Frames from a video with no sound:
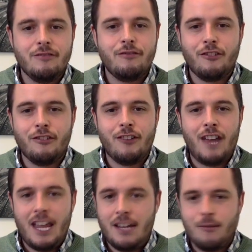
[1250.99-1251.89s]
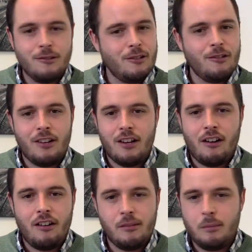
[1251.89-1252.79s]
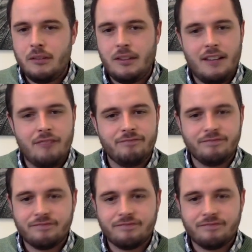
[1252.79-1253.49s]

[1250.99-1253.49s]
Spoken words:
for anyone to create 100%.